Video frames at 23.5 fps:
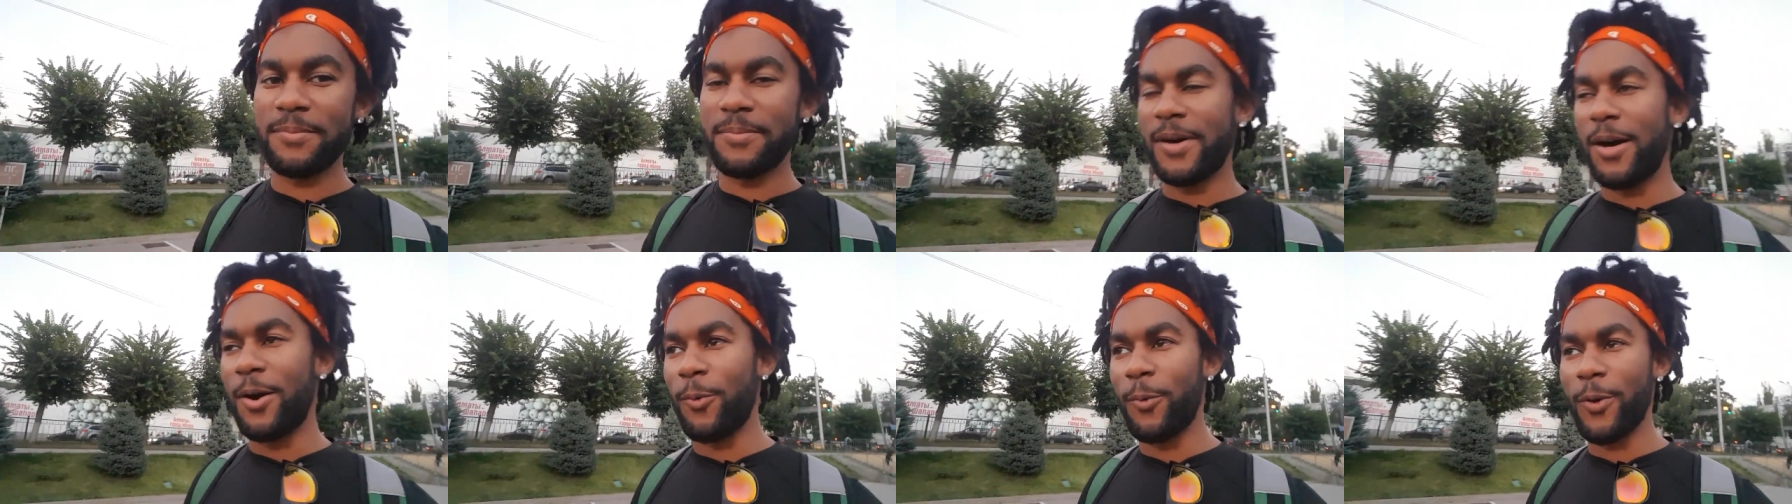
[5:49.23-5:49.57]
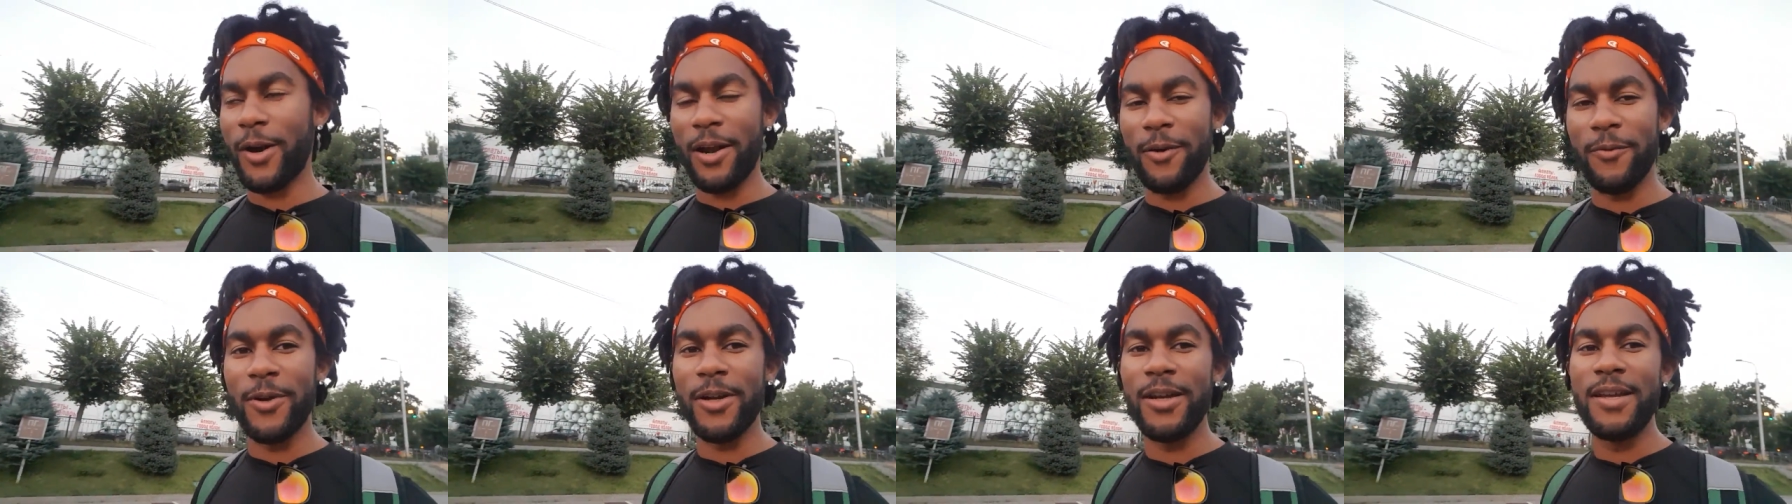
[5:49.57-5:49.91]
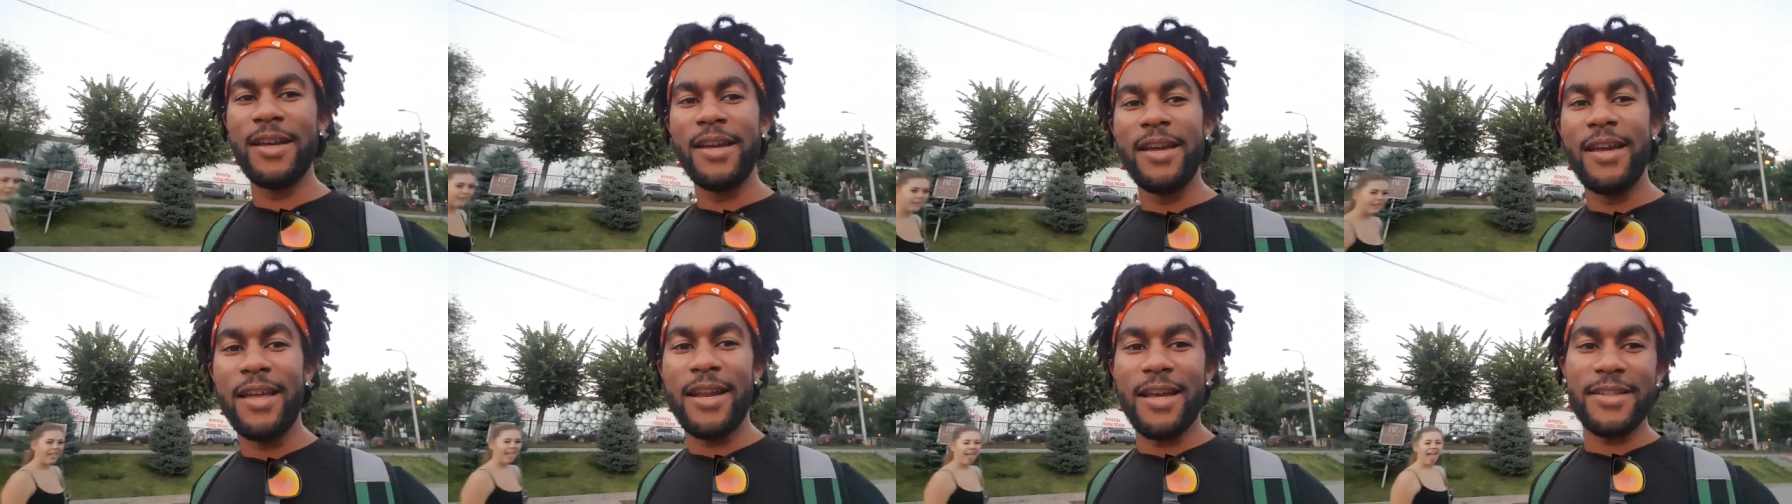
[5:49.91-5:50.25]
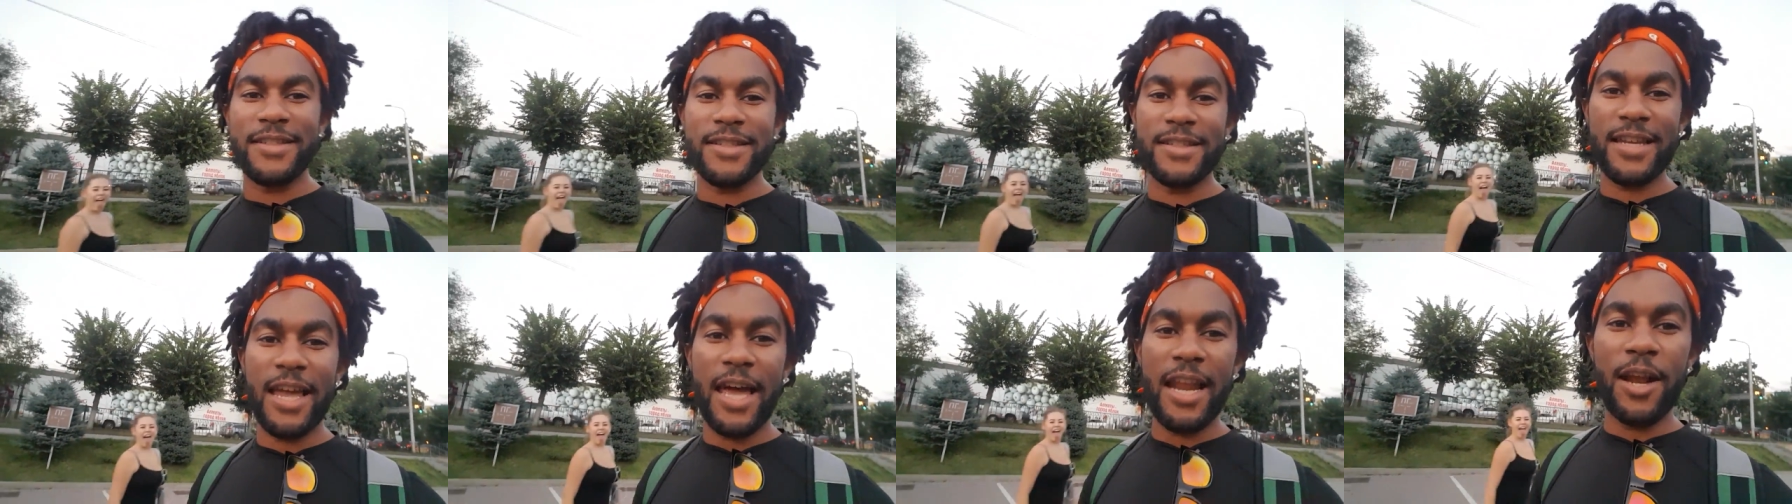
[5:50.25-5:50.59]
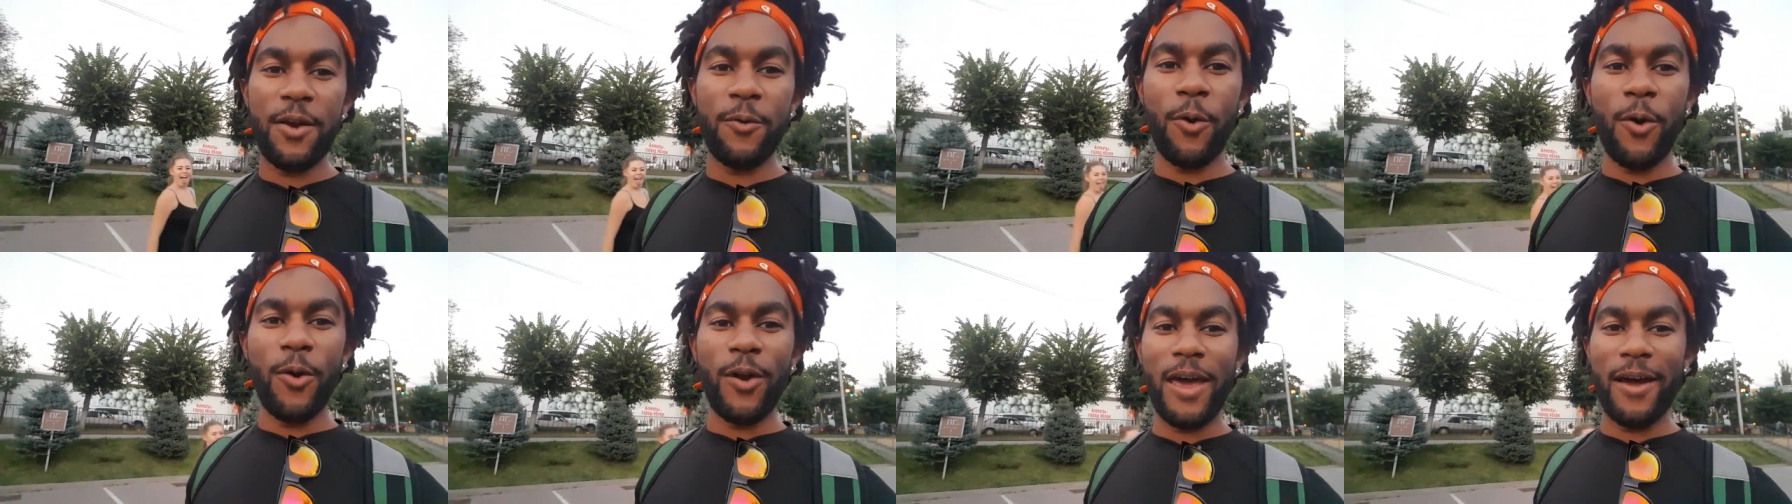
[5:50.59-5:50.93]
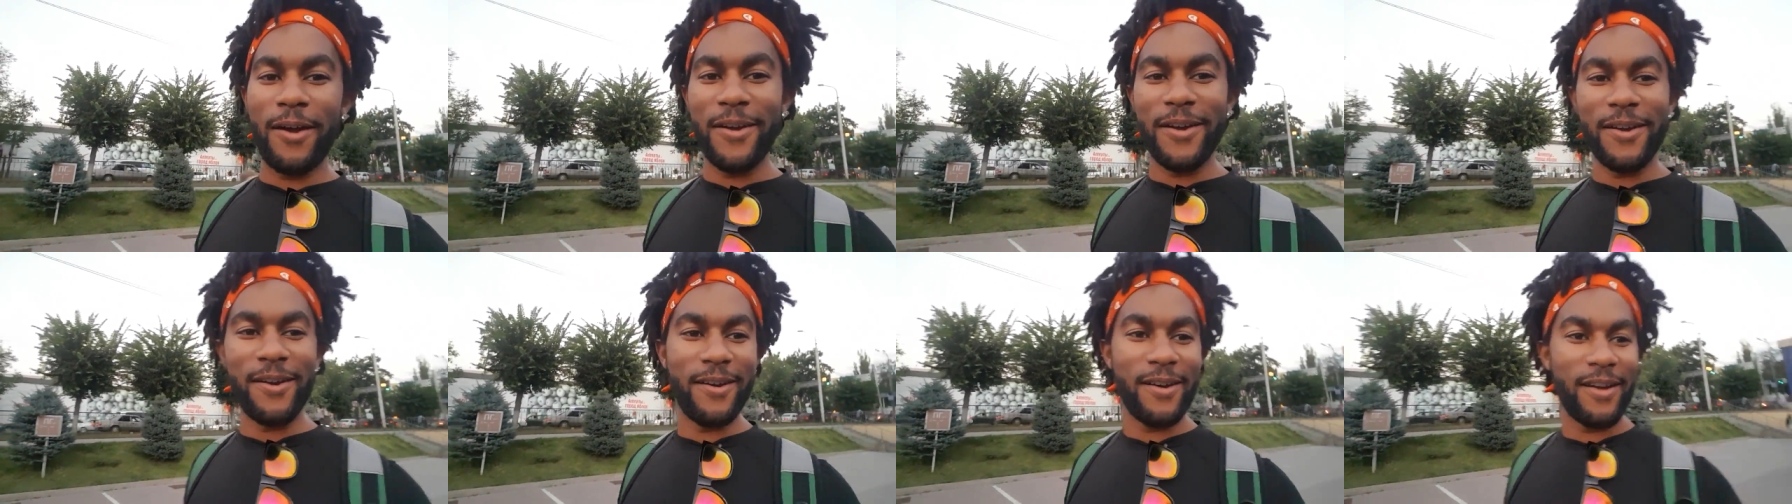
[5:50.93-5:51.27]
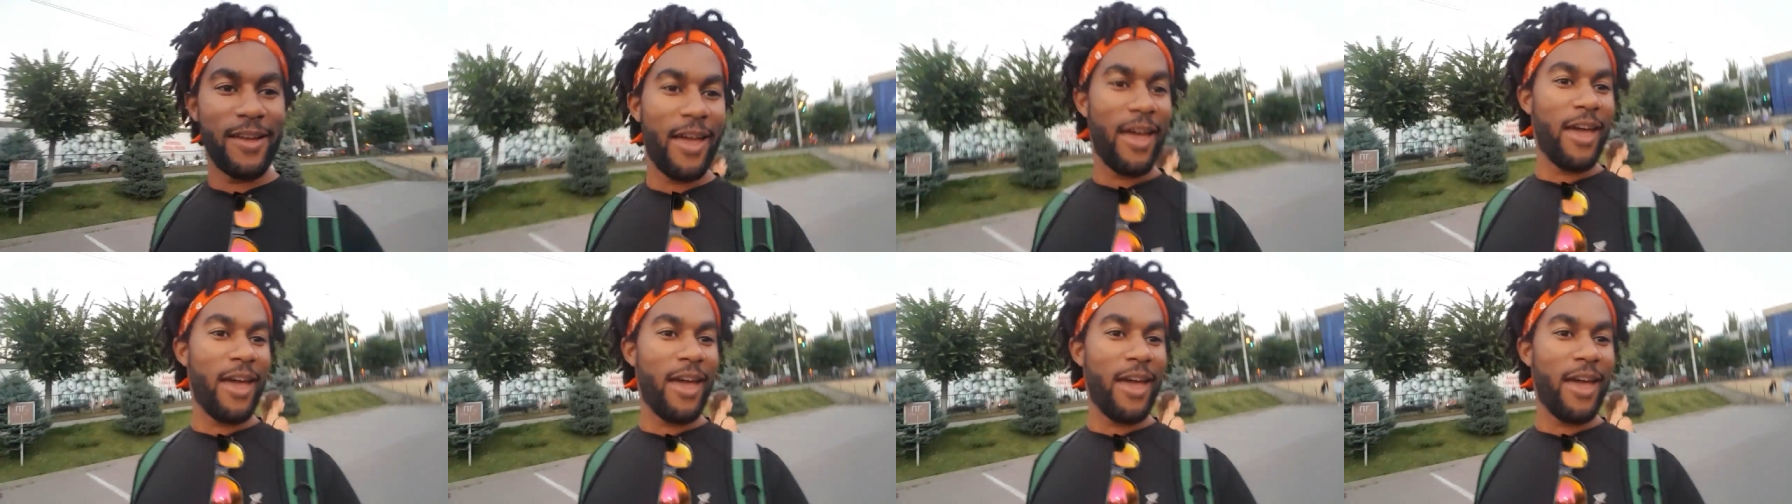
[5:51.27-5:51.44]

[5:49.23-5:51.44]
But whatever, that's just how they roll out here.